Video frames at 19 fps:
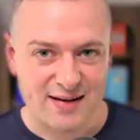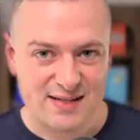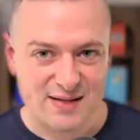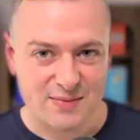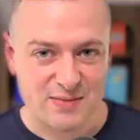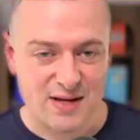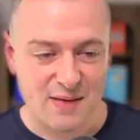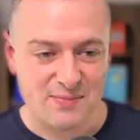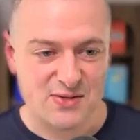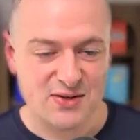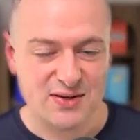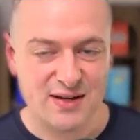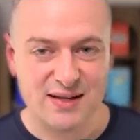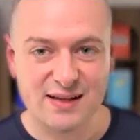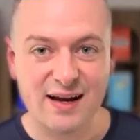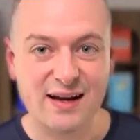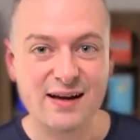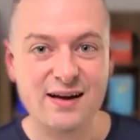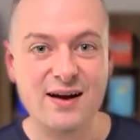Sometimes you need
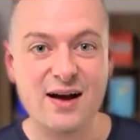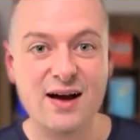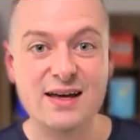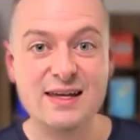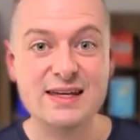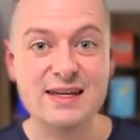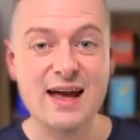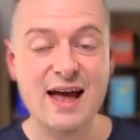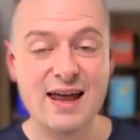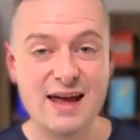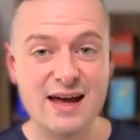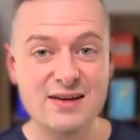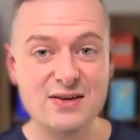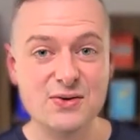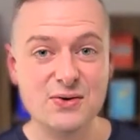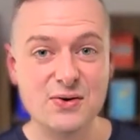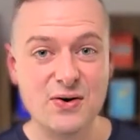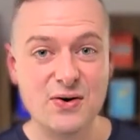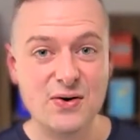like an
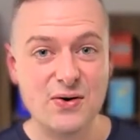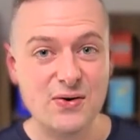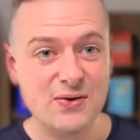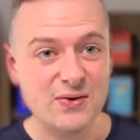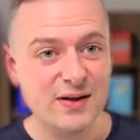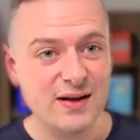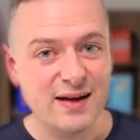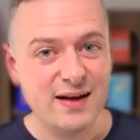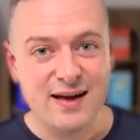annual goal.